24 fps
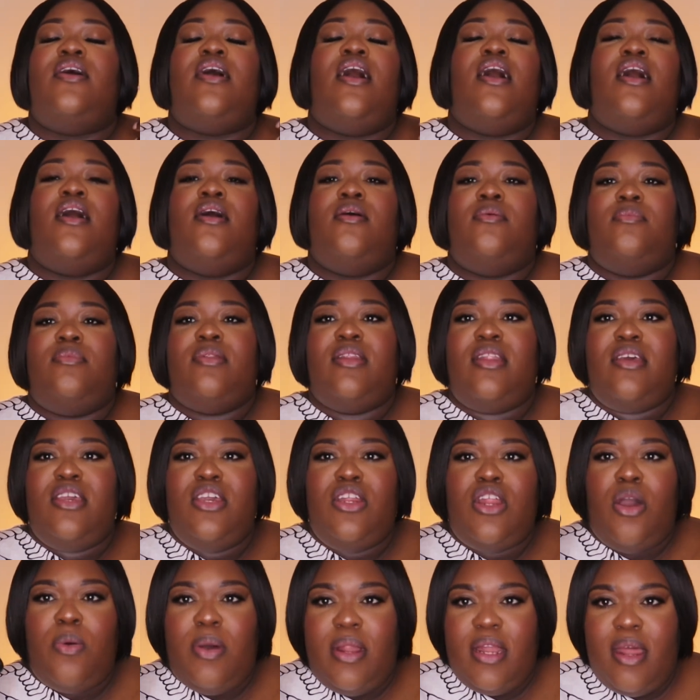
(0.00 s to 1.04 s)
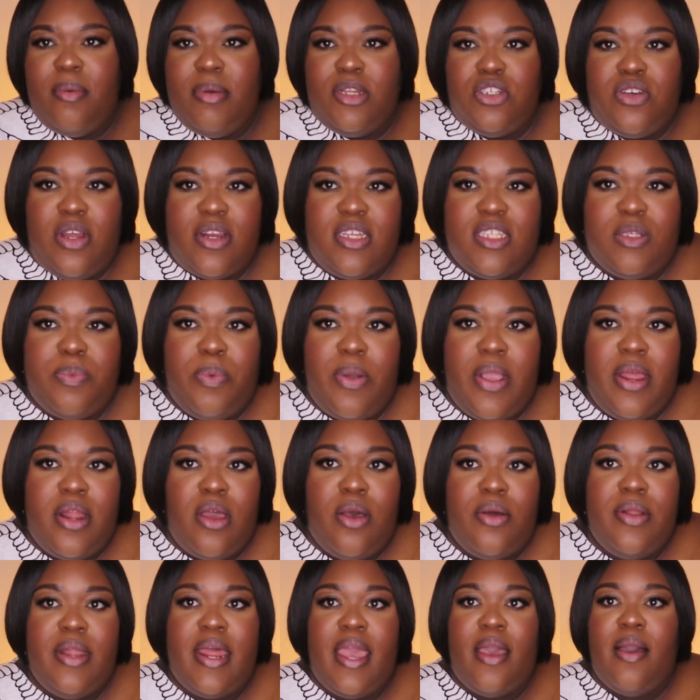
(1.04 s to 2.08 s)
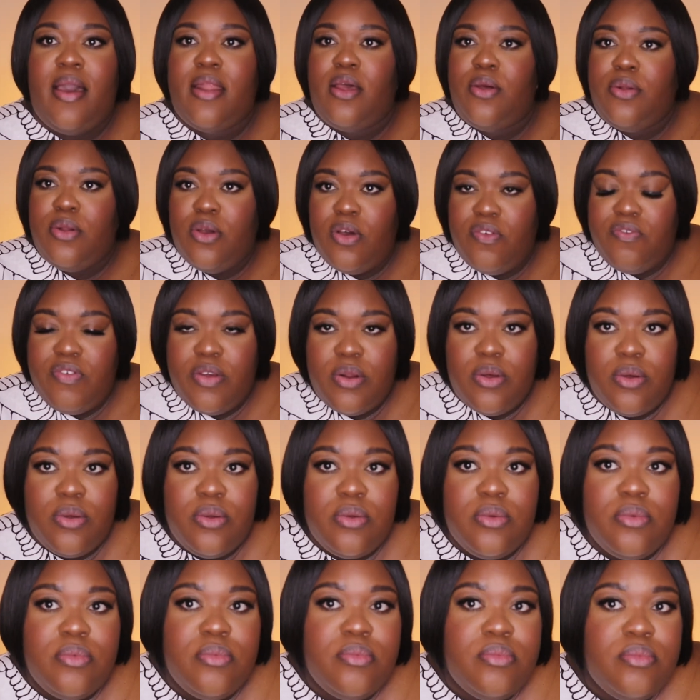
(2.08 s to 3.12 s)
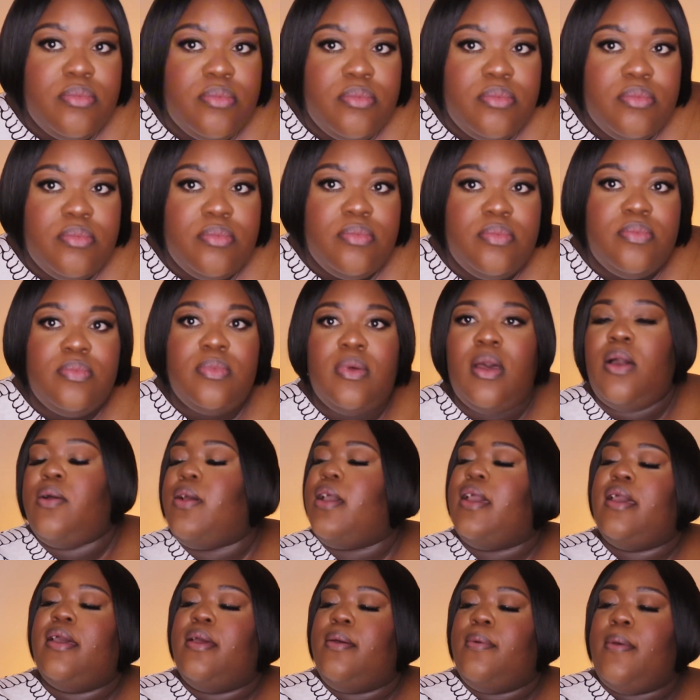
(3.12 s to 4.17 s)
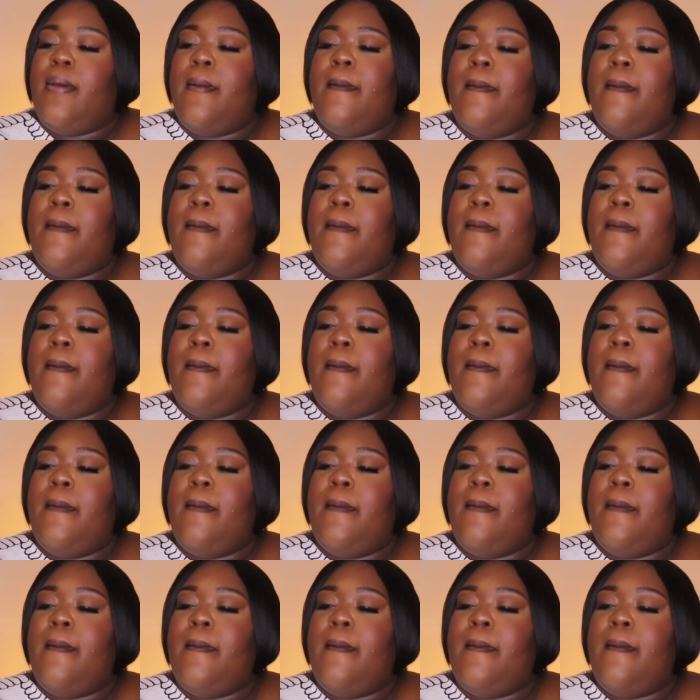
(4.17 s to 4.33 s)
You know what, let me try to spray it on now. I don't know if it'll, okay,